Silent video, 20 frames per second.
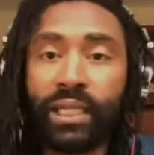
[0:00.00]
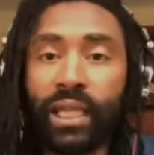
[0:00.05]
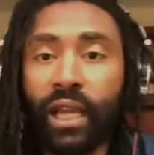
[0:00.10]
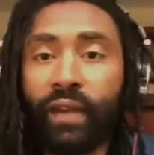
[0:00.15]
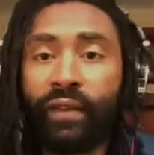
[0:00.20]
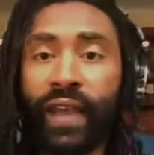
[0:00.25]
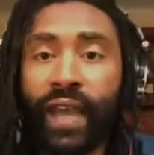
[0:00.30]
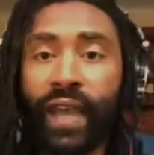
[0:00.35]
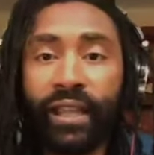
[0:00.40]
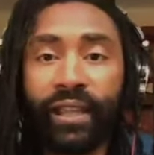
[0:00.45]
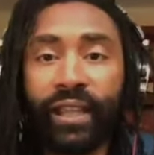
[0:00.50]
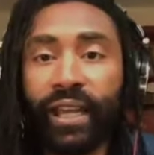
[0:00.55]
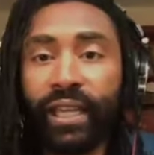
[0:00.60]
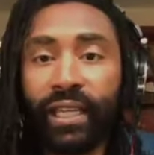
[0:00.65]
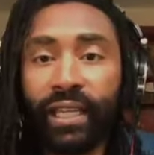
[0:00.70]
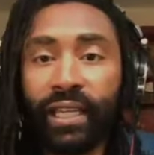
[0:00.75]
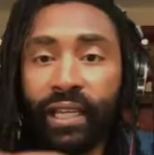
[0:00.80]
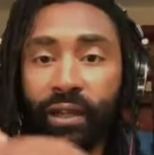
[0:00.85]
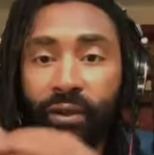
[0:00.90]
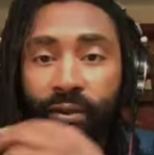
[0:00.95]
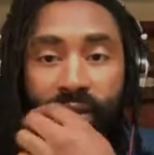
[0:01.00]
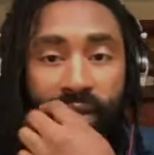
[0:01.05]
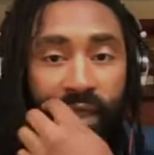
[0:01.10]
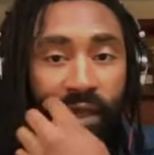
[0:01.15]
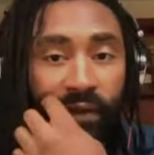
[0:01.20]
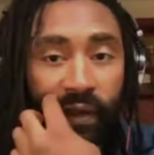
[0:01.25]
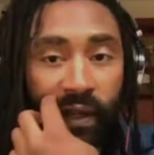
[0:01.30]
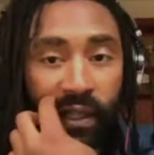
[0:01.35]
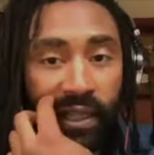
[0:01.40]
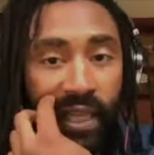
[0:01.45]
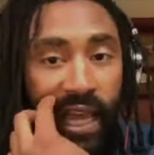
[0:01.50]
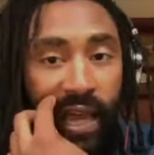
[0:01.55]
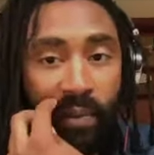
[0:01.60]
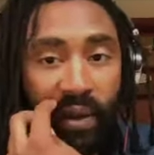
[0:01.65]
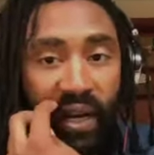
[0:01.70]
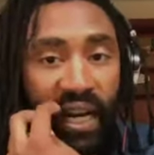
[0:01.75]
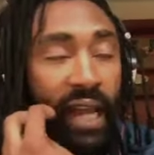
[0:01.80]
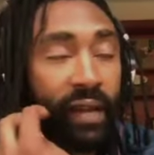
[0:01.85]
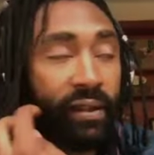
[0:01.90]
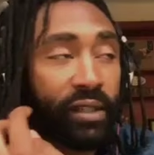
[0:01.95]
I've had like, you know, stuff like that,
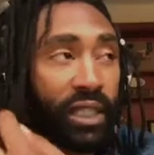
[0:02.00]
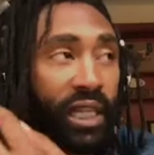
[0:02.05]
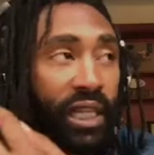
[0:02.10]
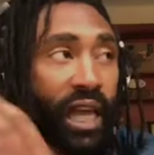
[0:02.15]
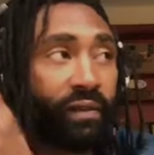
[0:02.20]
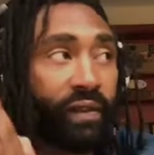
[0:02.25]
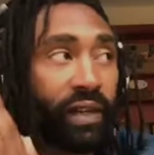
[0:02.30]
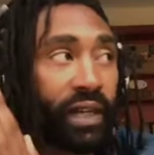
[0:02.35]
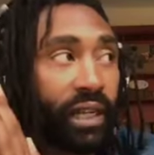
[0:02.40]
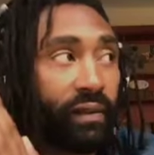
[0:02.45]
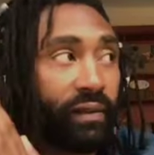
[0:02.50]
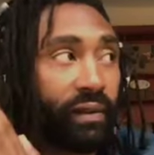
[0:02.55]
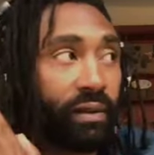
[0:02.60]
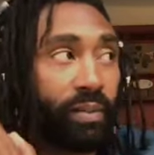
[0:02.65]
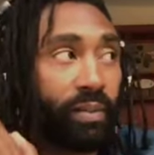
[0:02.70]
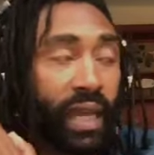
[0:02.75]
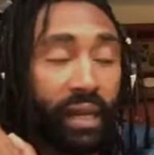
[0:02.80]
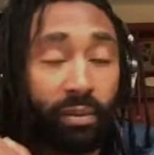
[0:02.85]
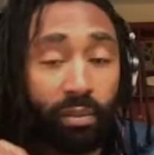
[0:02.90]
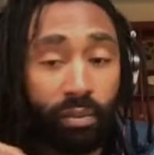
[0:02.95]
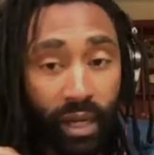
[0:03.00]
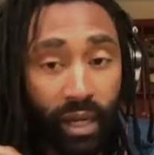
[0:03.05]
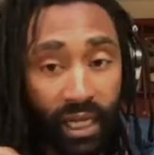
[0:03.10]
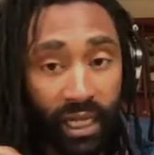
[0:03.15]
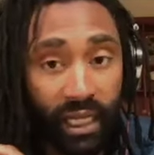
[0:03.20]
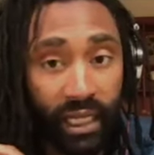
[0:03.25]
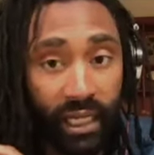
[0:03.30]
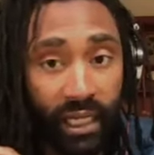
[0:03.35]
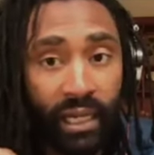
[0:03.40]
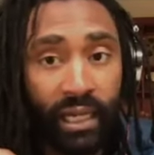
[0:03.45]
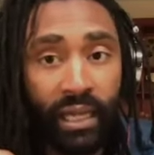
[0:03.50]
but I actually haven't even made money.